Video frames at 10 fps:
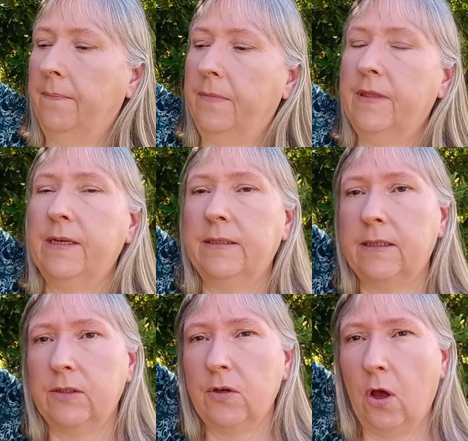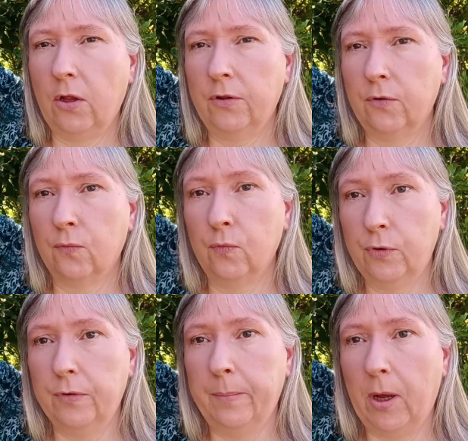This is called the
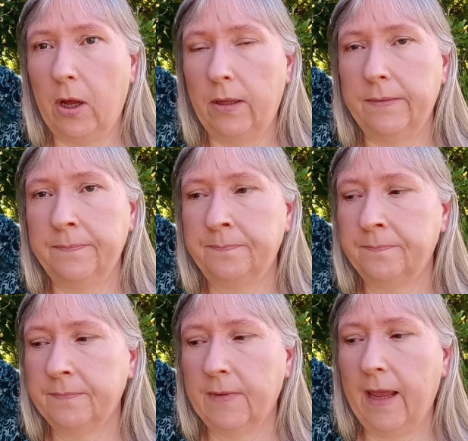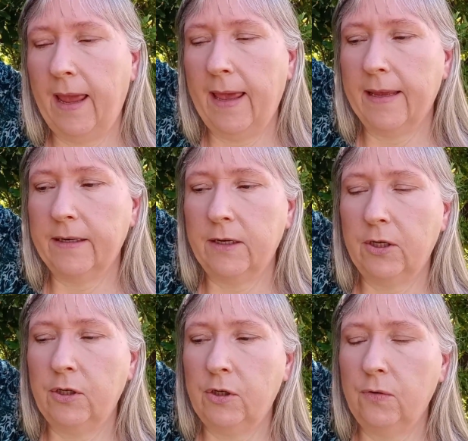root ball, and
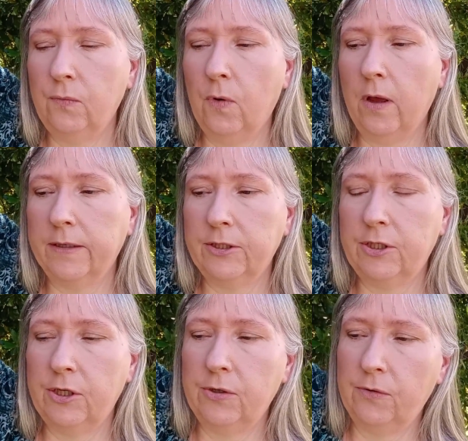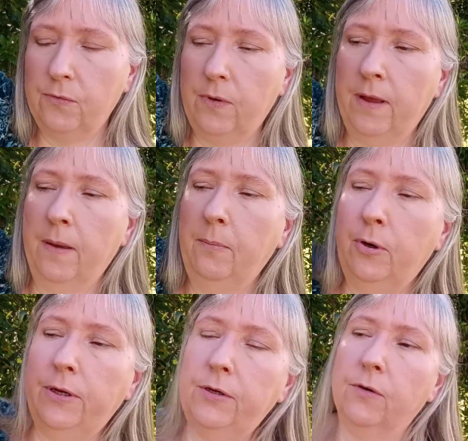you want to
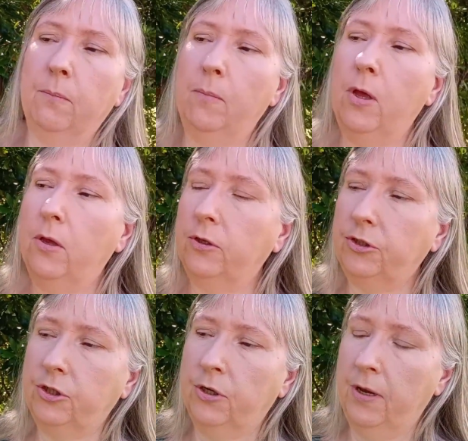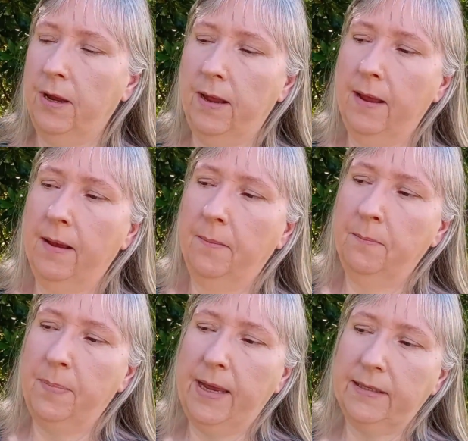put your mulch
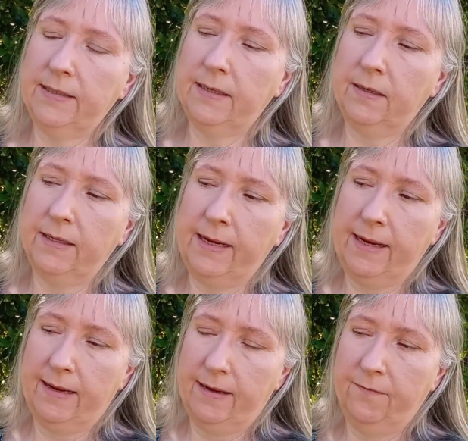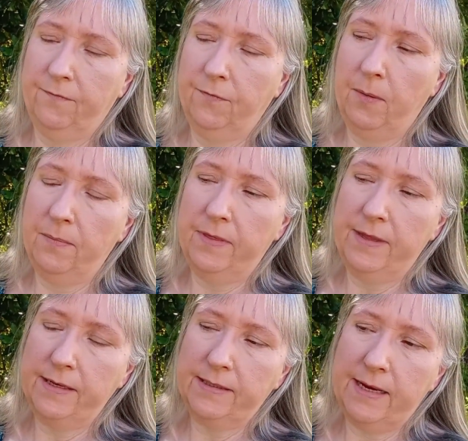basically from
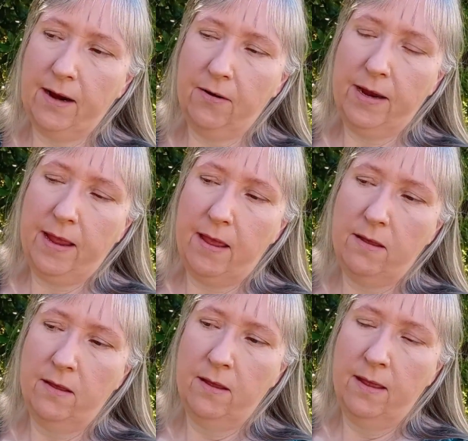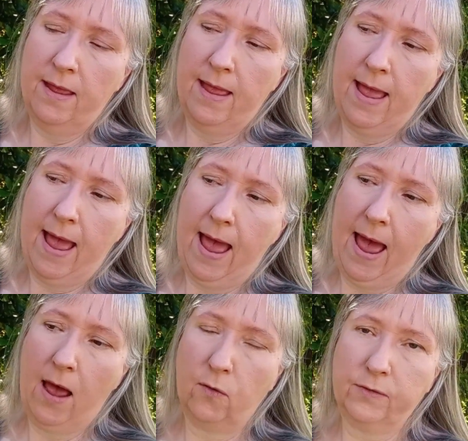this area
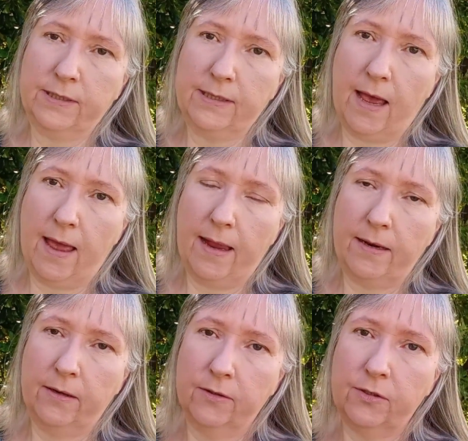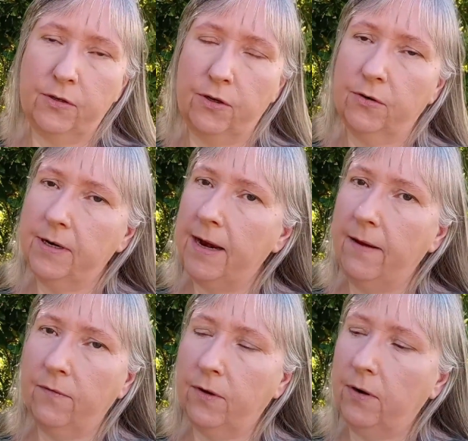outside. So you're
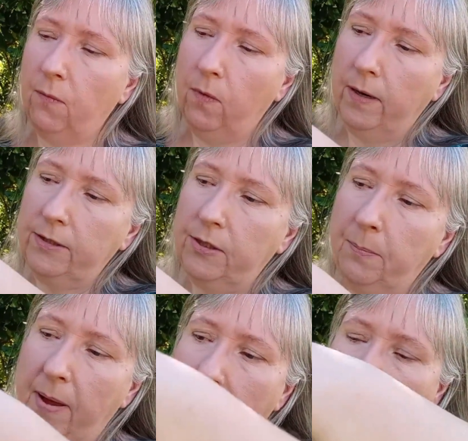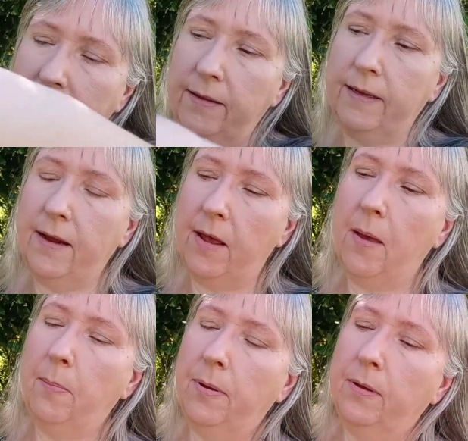never going to want to pile it up